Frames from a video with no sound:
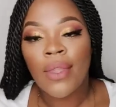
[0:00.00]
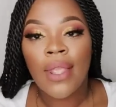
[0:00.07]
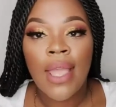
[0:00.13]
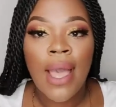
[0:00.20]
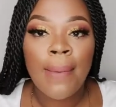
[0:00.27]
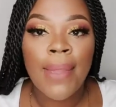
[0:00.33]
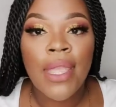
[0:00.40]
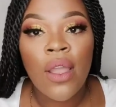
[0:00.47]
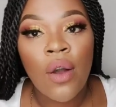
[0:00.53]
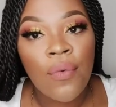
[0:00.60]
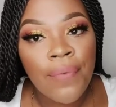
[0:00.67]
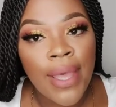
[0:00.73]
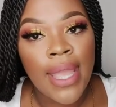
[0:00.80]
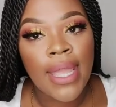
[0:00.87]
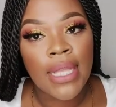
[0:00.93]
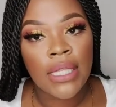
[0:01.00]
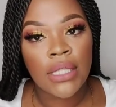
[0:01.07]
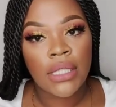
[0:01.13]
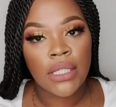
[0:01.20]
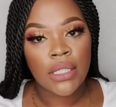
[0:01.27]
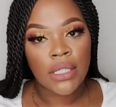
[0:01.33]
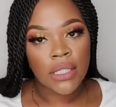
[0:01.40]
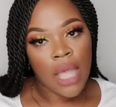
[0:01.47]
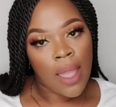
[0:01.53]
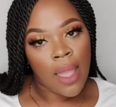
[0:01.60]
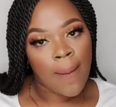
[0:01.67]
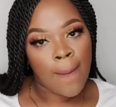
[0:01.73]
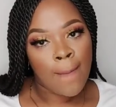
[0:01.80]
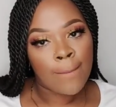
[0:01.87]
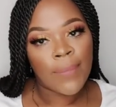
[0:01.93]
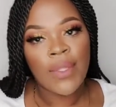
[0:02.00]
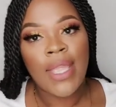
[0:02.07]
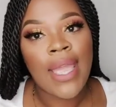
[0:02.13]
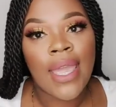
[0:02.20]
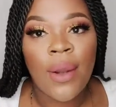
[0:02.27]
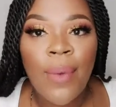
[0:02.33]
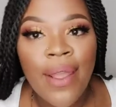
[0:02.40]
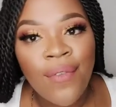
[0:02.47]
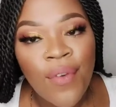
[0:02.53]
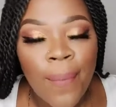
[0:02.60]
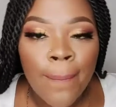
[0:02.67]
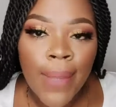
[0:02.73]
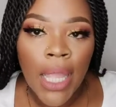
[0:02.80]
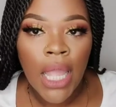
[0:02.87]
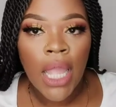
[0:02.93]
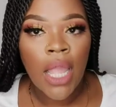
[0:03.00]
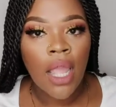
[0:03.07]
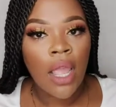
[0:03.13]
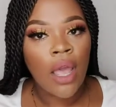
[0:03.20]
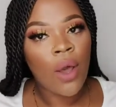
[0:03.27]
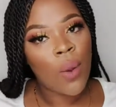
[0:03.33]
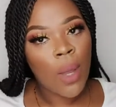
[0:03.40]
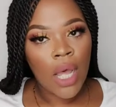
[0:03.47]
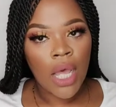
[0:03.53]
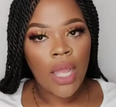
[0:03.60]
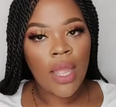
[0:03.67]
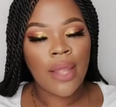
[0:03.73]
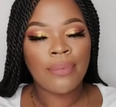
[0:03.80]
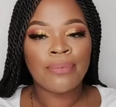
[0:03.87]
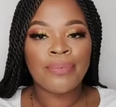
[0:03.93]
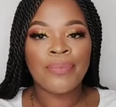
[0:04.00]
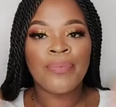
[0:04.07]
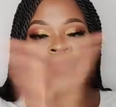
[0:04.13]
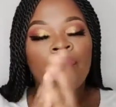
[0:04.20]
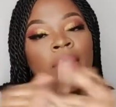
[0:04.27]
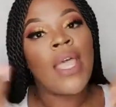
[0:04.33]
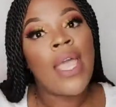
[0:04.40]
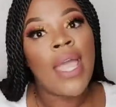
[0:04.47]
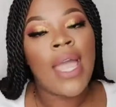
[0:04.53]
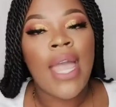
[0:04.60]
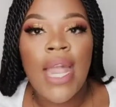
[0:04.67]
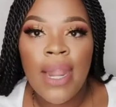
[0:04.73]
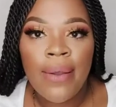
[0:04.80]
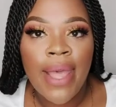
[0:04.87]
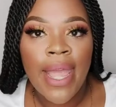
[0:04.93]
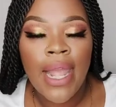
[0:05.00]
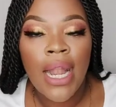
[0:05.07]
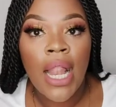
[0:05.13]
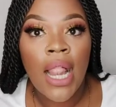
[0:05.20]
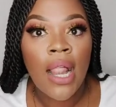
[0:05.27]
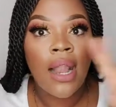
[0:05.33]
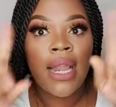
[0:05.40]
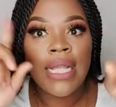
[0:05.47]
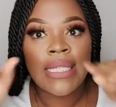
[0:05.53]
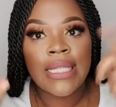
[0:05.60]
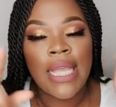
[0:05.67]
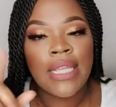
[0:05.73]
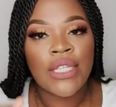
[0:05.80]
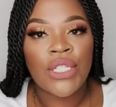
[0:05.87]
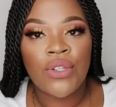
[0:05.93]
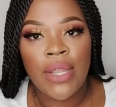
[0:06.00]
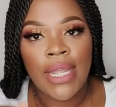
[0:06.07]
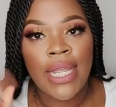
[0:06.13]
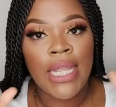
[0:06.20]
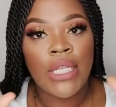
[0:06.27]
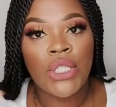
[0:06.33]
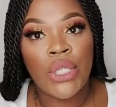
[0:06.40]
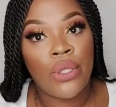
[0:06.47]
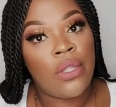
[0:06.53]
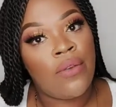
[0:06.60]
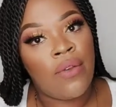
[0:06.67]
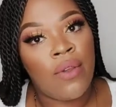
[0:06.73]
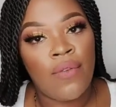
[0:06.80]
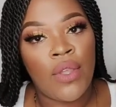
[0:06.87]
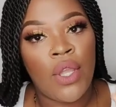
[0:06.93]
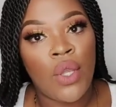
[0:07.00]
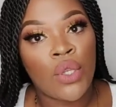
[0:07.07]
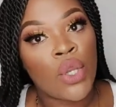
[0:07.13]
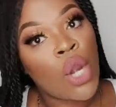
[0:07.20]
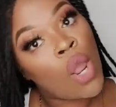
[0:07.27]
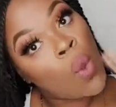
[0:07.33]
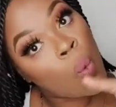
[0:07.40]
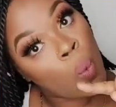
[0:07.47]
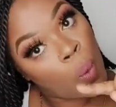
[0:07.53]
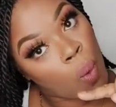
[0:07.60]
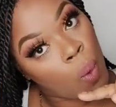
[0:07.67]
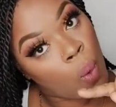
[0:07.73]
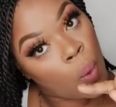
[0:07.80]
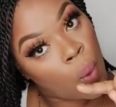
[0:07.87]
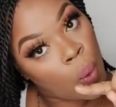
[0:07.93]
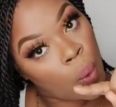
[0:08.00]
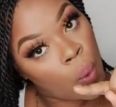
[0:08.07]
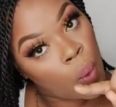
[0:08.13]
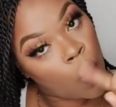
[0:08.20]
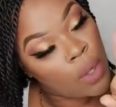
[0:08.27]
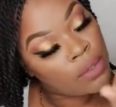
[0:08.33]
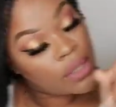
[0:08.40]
I'm in your face. Can't get away from me. Okay? Anyway, let's get straight into the review. Woo!